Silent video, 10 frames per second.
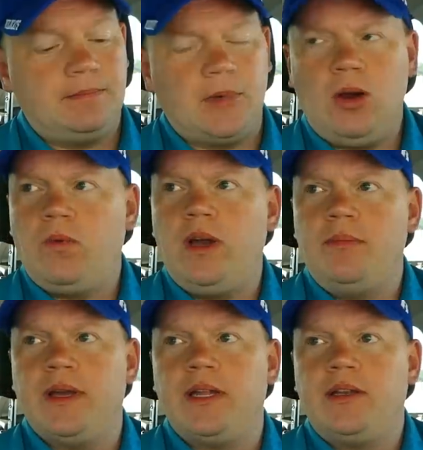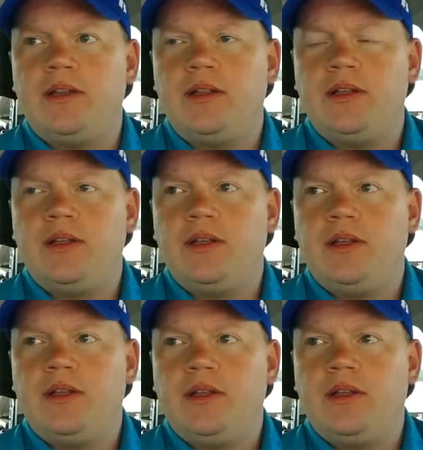Oh, wait a minute.
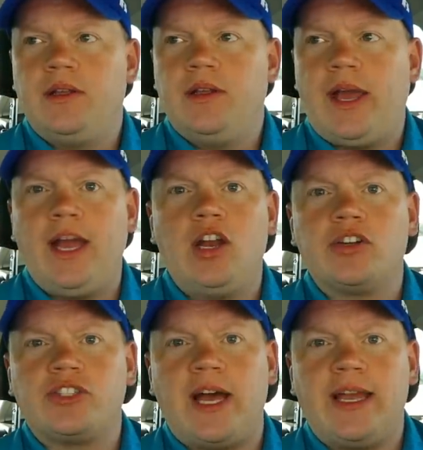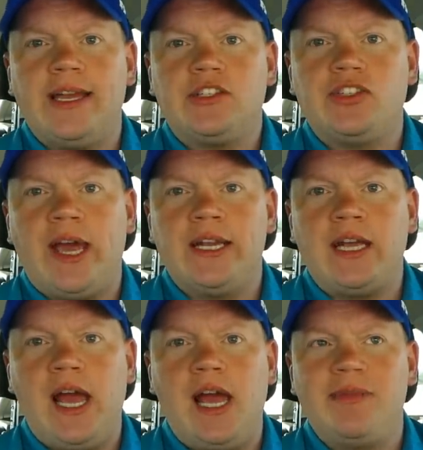It looks like it's that
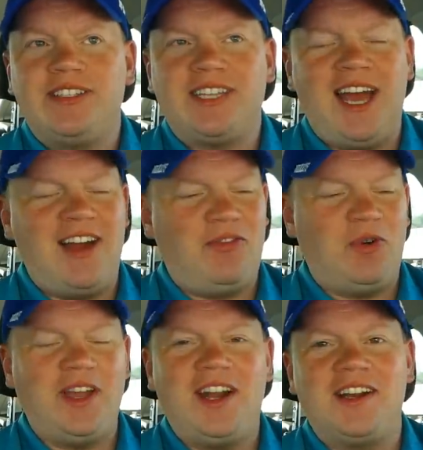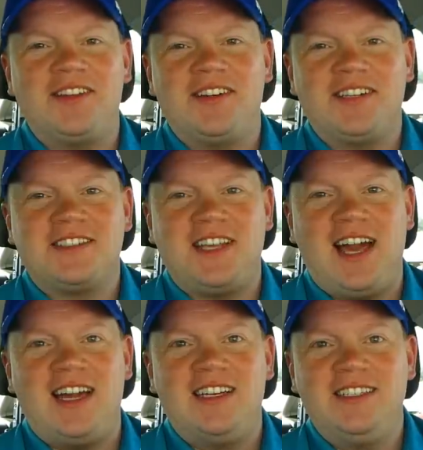time. It's time for yet another
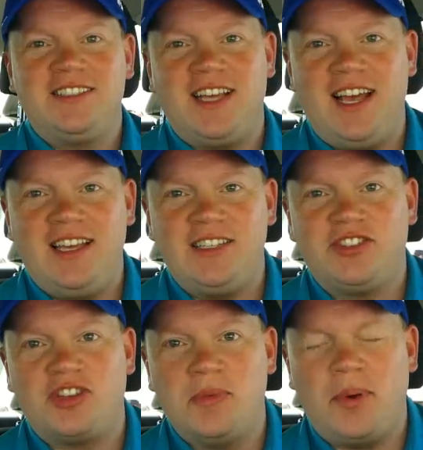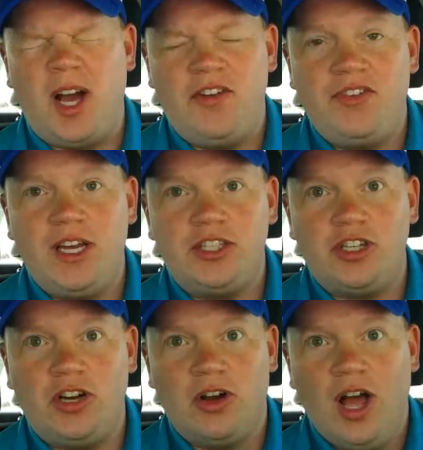excited, insane, super
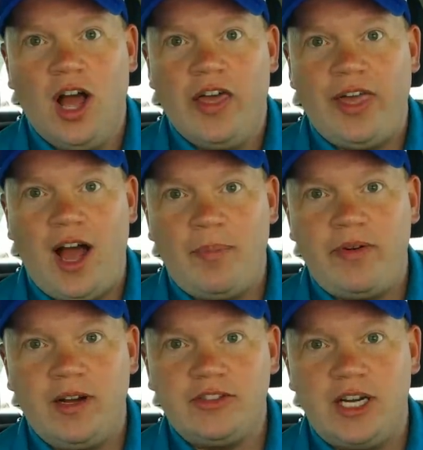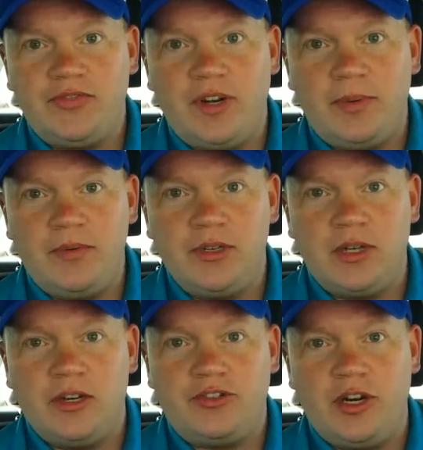official thought provokers, aren't you fit up here
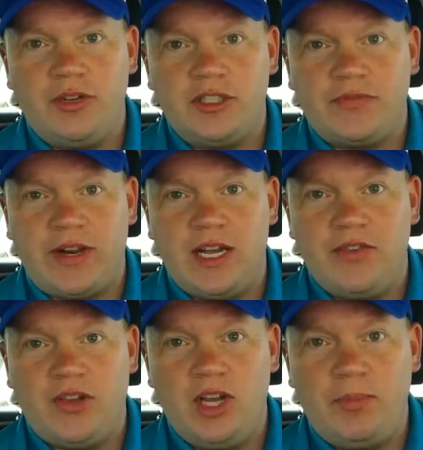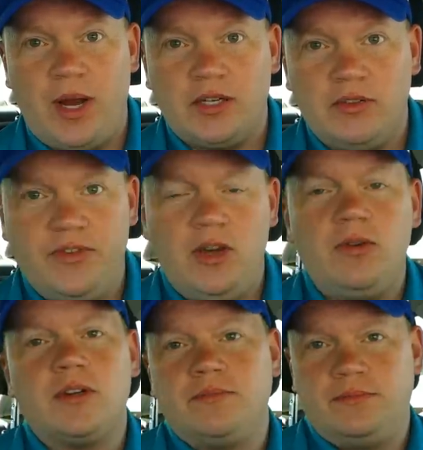on Truth, aren't you my day food product
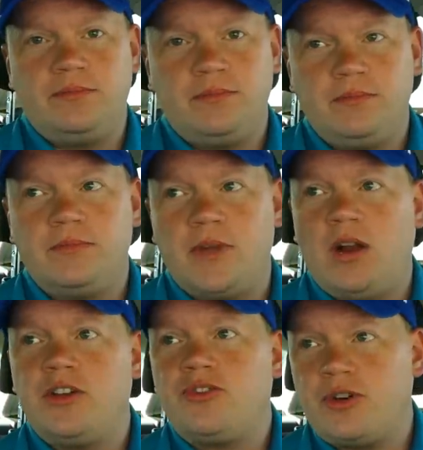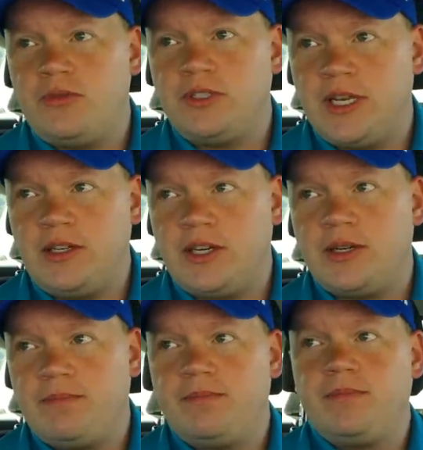reviewer? The only true ones out there.